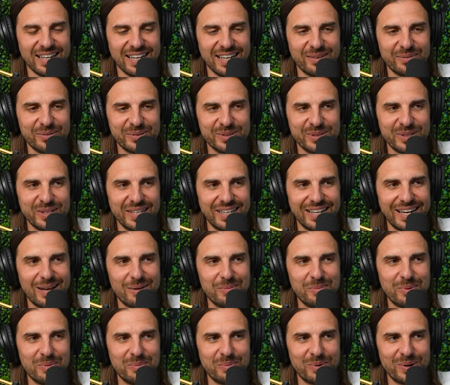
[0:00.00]
I was gonna
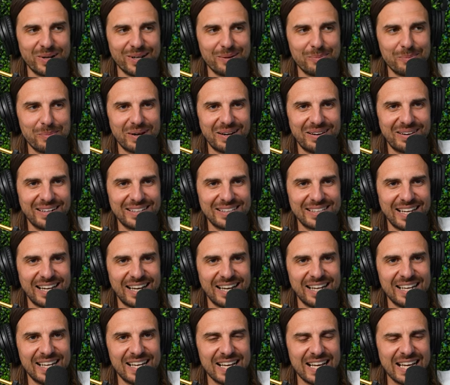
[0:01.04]
name him. We're getting better at
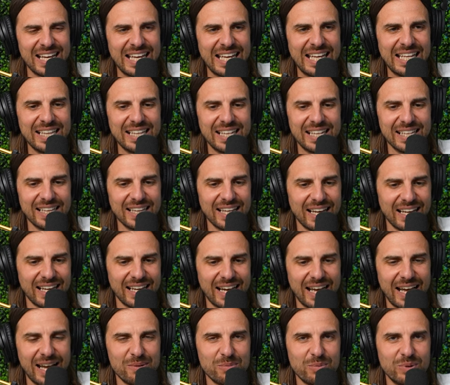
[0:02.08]
that. He lit like
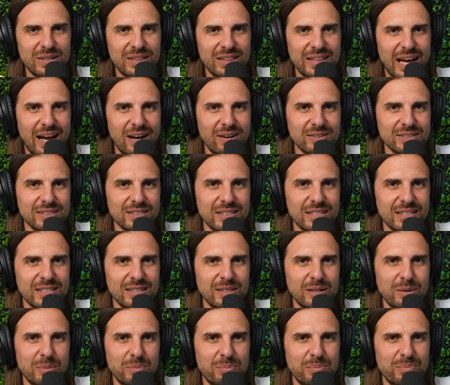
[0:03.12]
an M1000 in
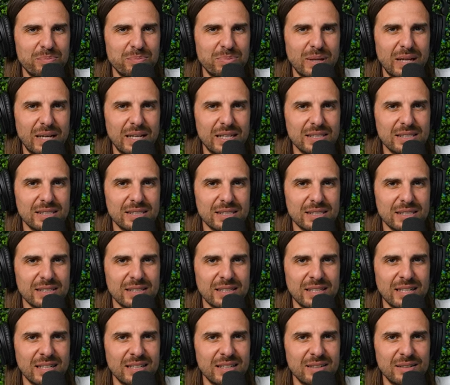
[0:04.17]
the place
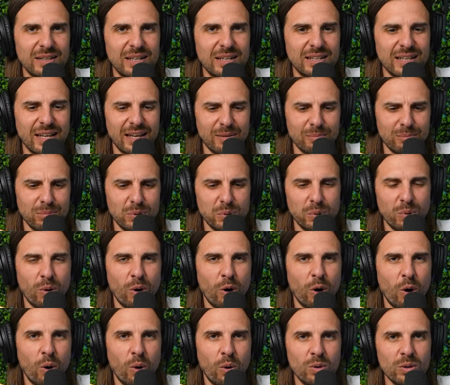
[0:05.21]
and like blew a
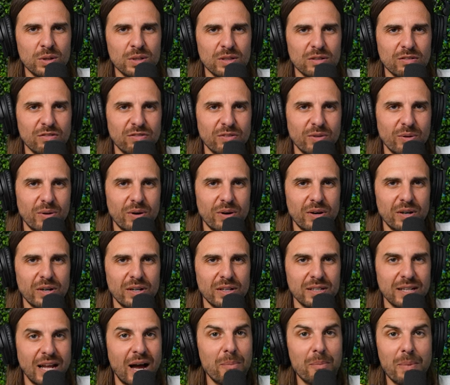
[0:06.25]
hole in the floor.
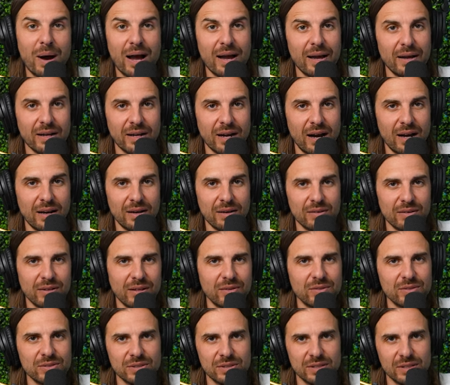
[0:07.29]
Not my condo.
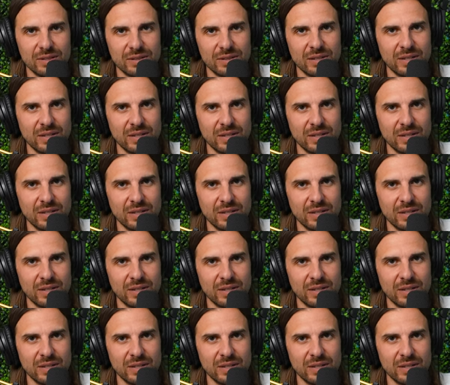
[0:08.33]
That was.